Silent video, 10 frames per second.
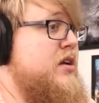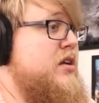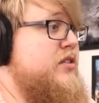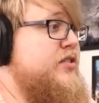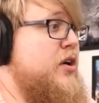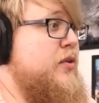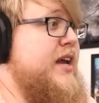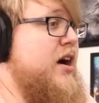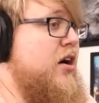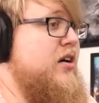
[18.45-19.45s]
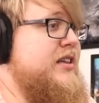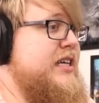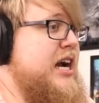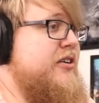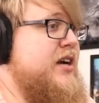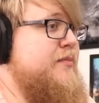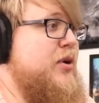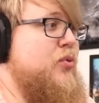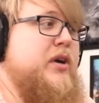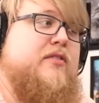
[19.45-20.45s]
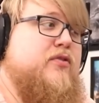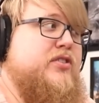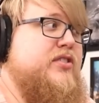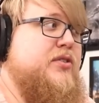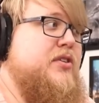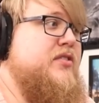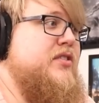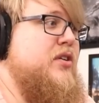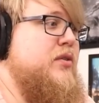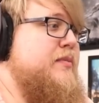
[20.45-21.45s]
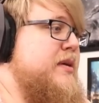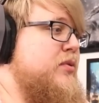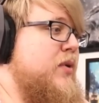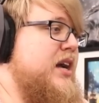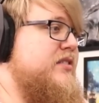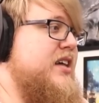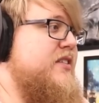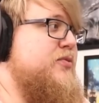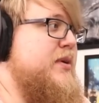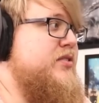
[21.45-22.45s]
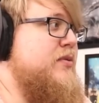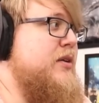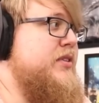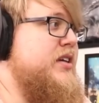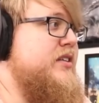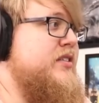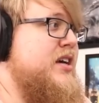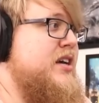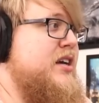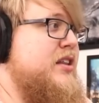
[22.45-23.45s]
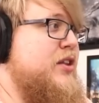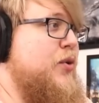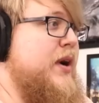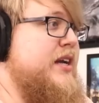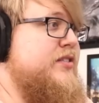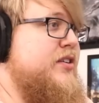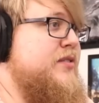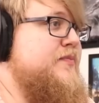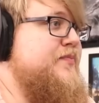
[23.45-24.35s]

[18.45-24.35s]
So they are in the area, but Wigfrid still doesn't know that maybe Wagstaff's messing around with things. Grazer.